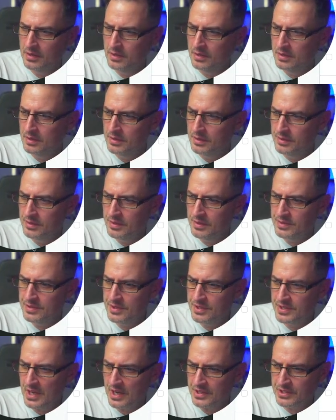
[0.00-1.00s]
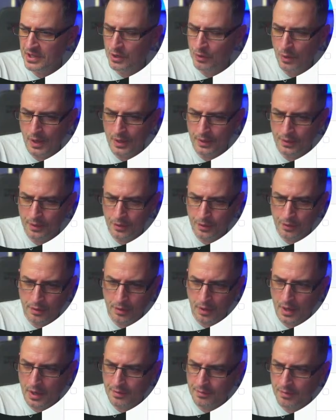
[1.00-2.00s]
this is actually quite low.
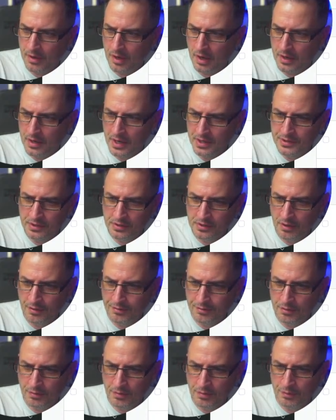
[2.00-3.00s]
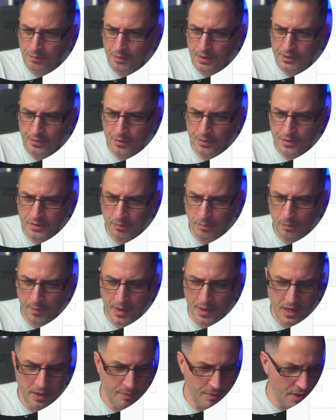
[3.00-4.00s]
I need to go through and redo some of my
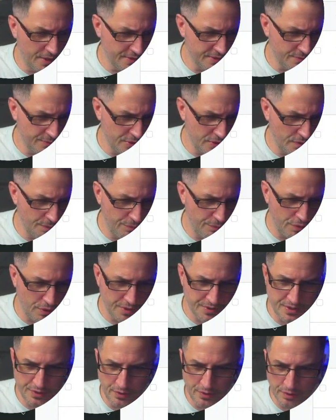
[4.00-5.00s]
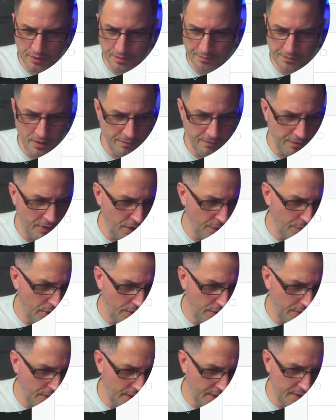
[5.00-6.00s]
emails. I'm showing products that don't convert very
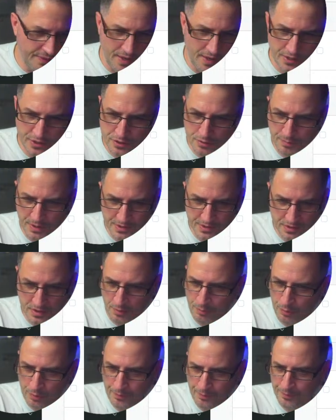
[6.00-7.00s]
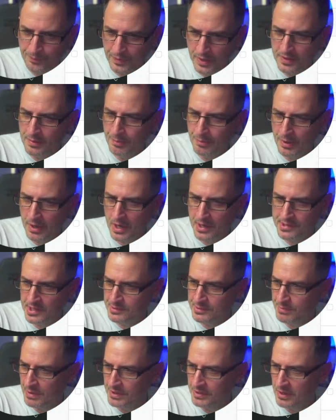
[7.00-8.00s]
well. That should be double. In the past, that's
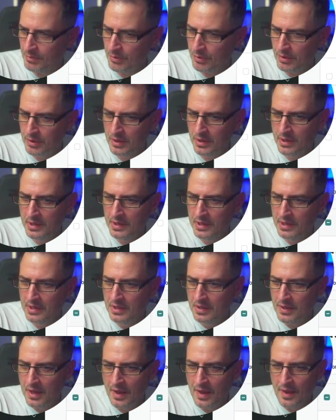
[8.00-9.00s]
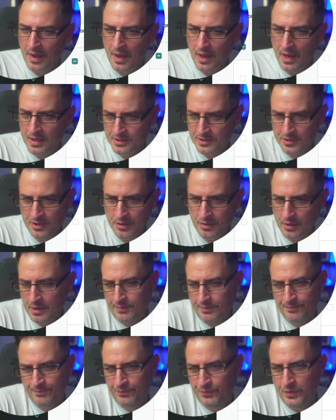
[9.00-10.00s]
been double. And so, like,
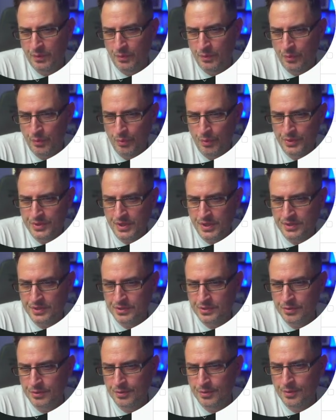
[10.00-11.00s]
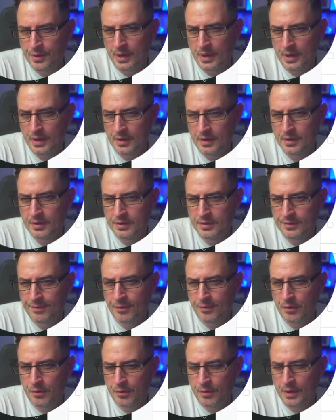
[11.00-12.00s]
what's this? 2 grand,
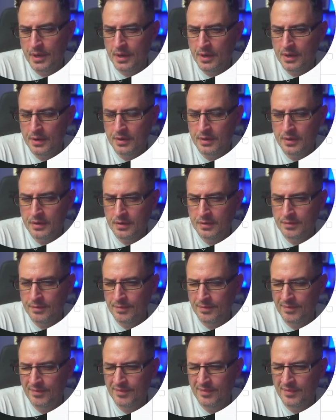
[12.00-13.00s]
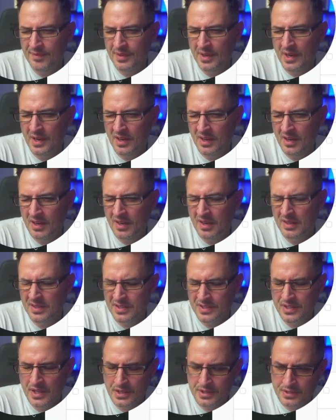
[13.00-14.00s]
4 grand,
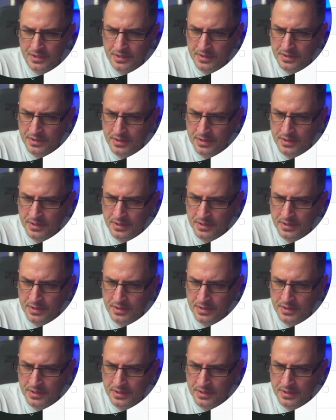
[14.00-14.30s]
6,